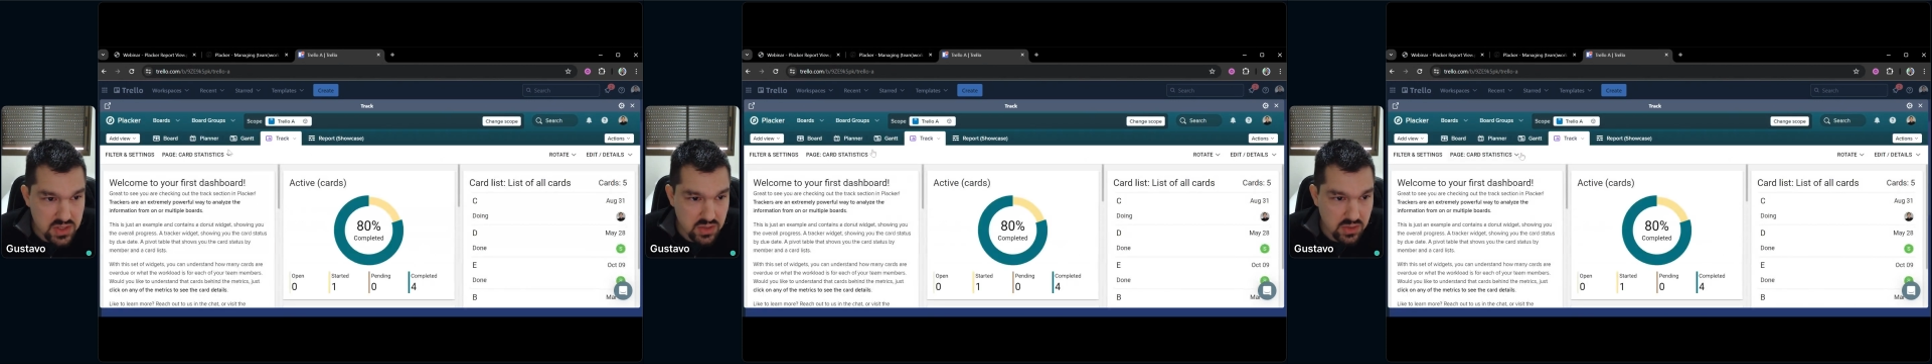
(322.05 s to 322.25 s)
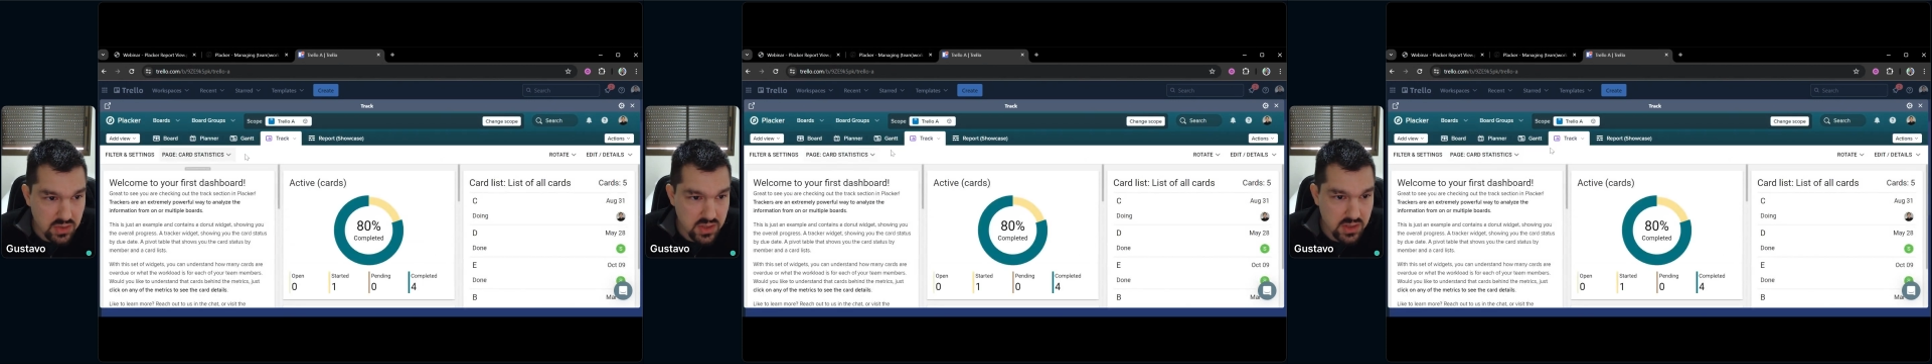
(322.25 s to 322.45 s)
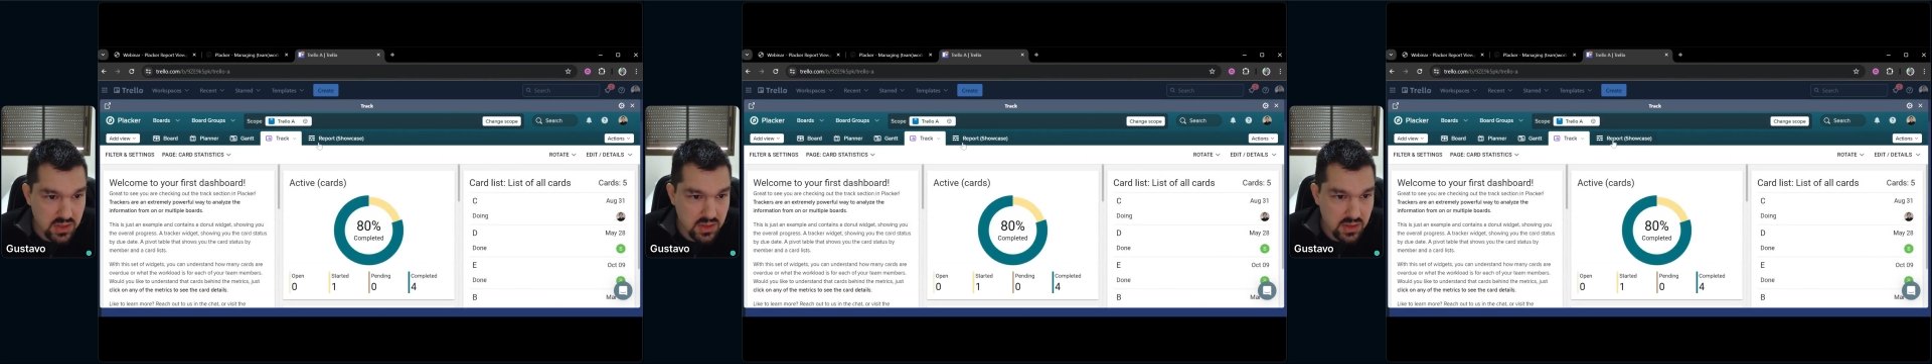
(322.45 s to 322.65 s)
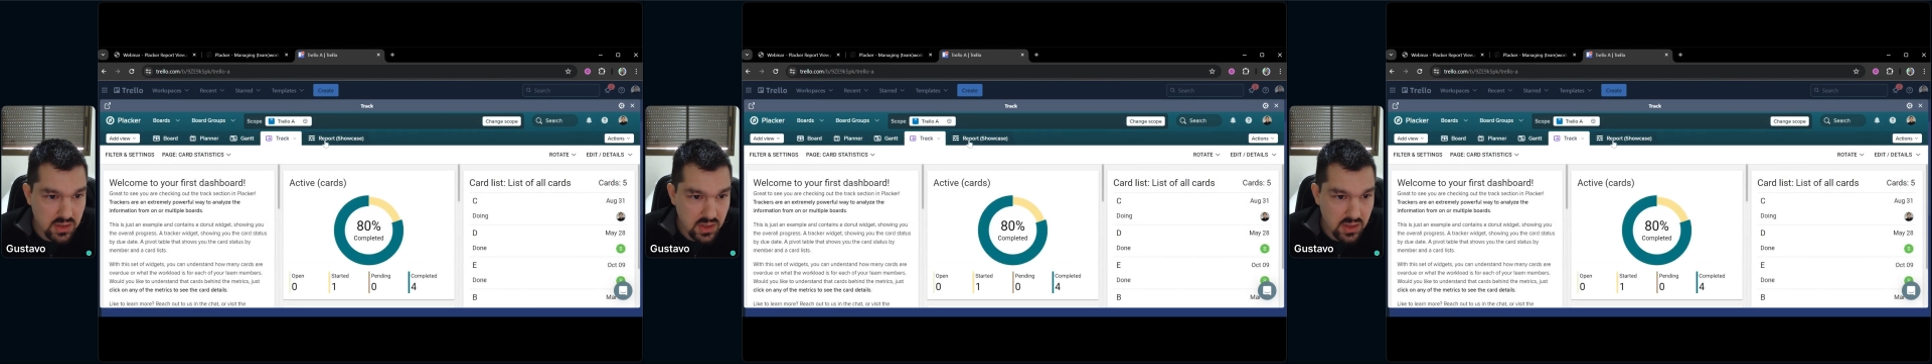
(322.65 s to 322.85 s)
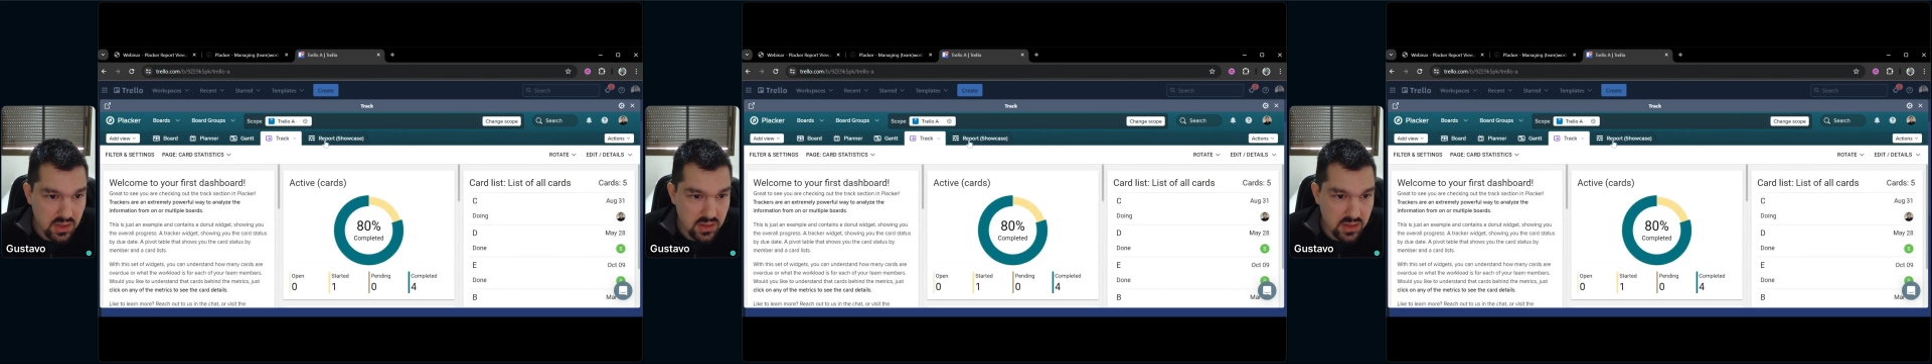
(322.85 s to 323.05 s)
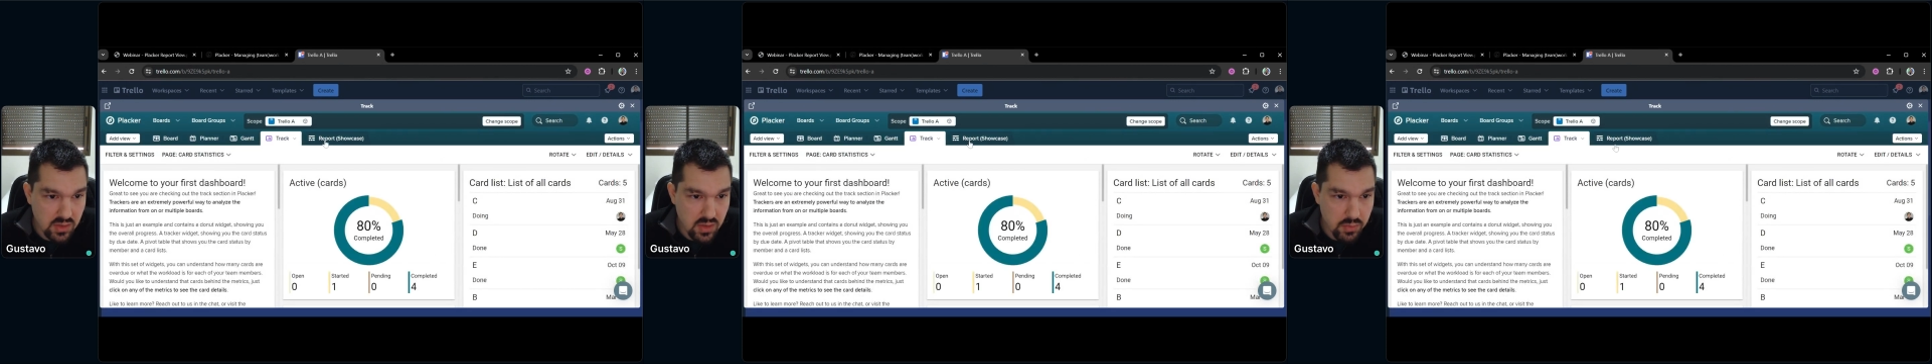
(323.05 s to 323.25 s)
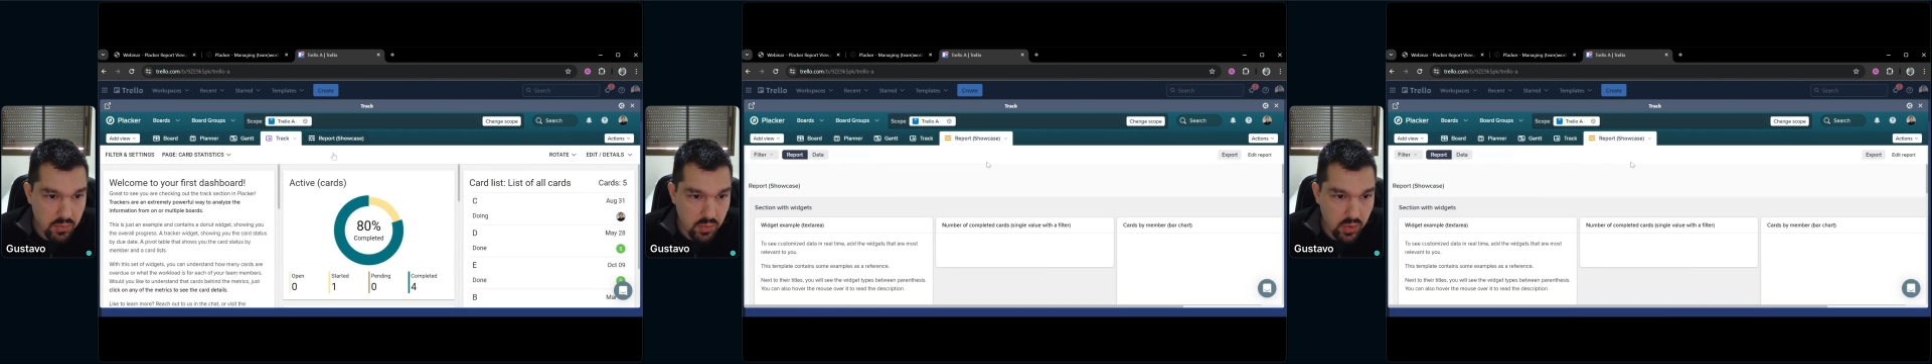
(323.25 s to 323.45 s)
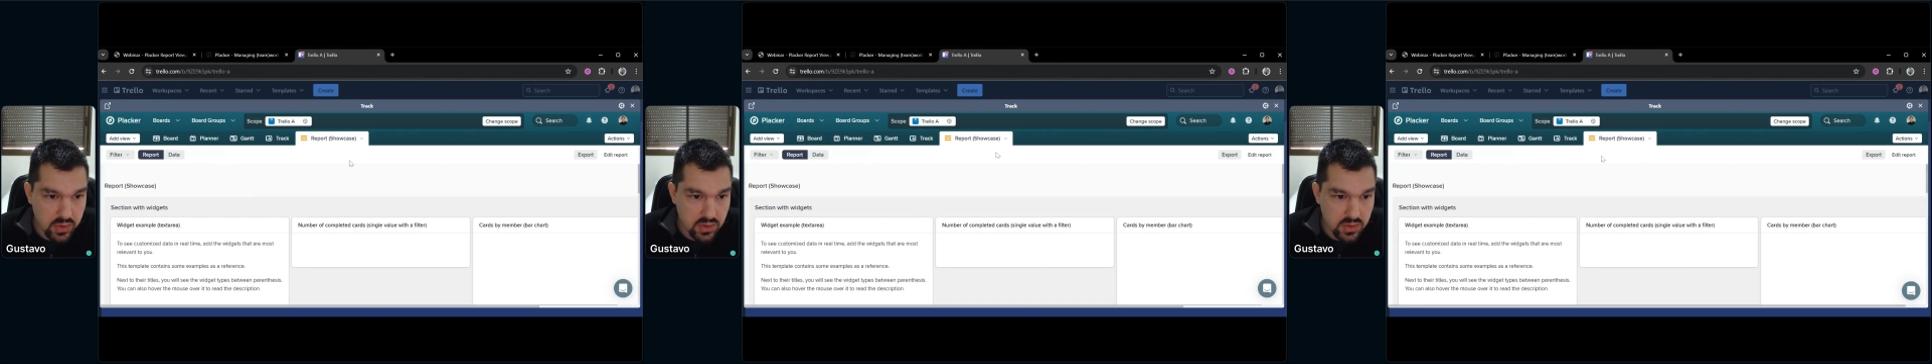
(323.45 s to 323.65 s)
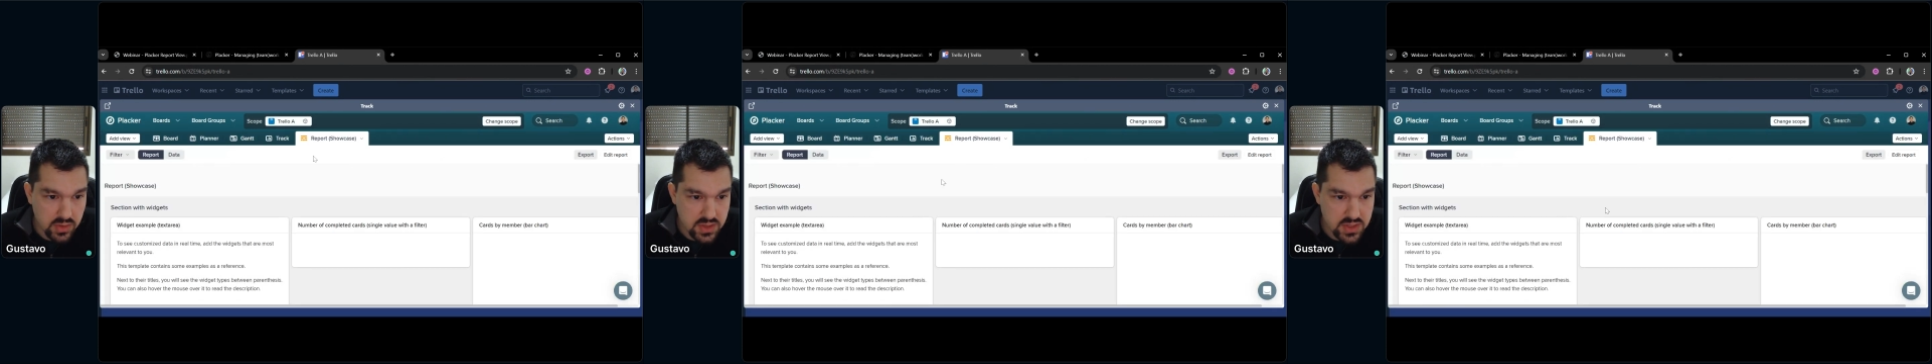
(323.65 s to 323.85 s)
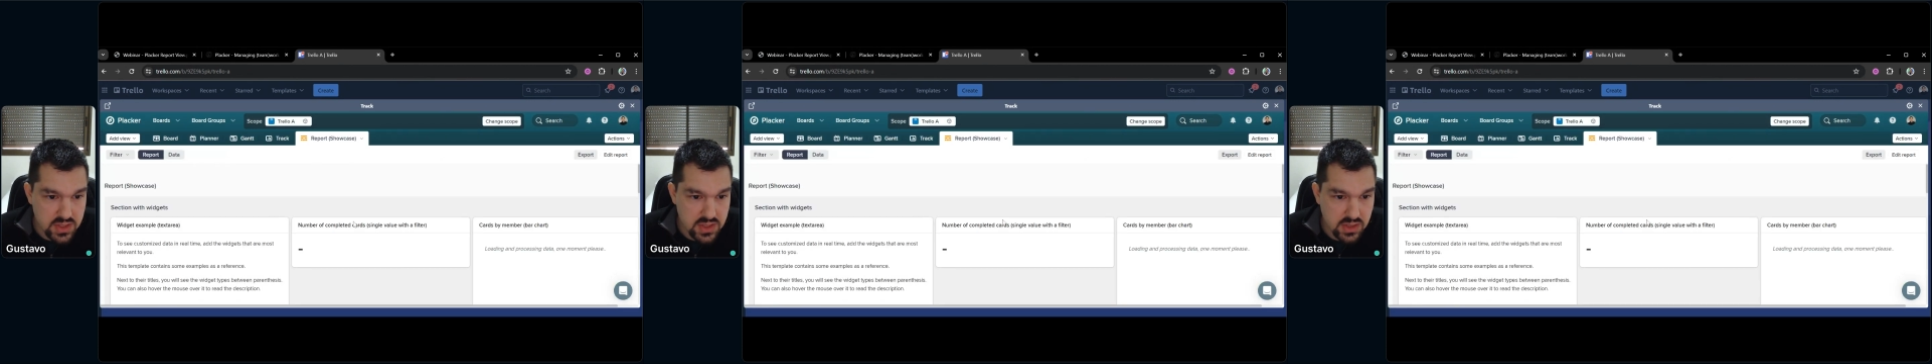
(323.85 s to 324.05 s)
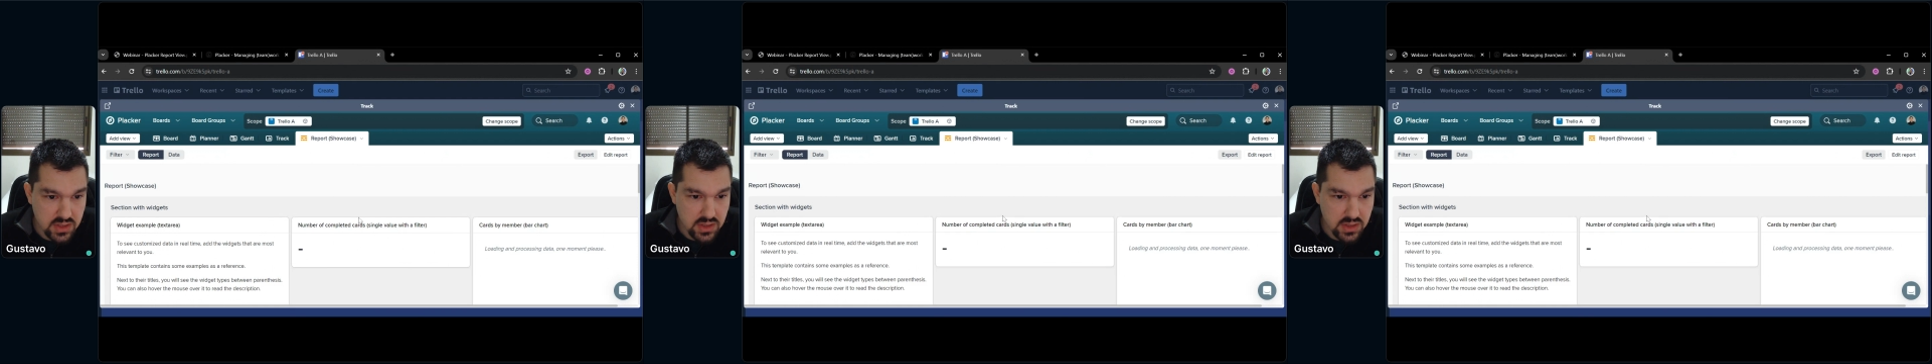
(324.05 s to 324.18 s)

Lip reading: So here the report looks